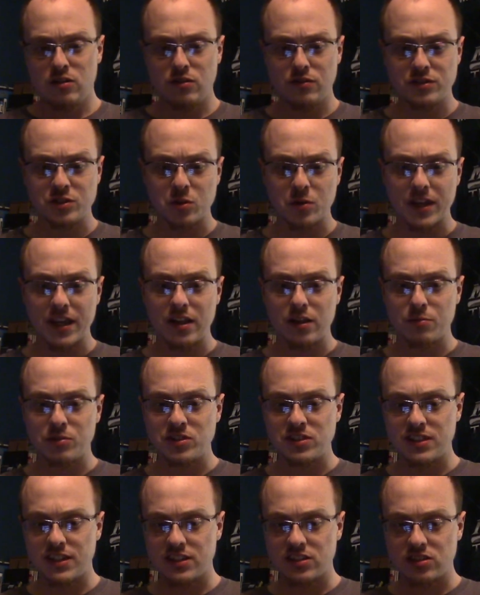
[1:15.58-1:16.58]
Soul Calibur
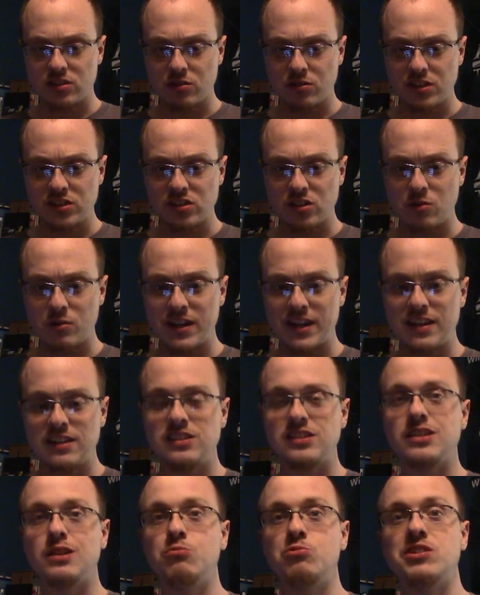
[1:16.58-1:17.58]
6, so let's go ahead
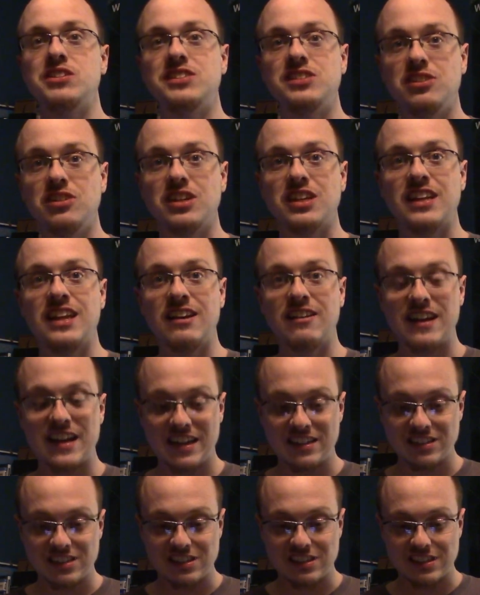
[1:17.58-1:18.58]
and see what Siliconera
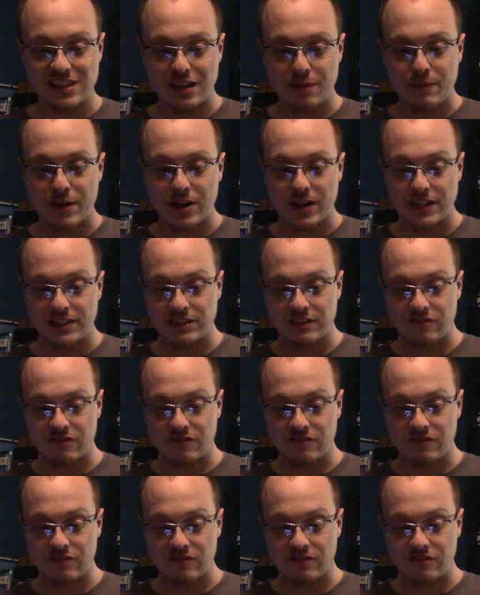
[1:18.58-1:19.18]
has to say about his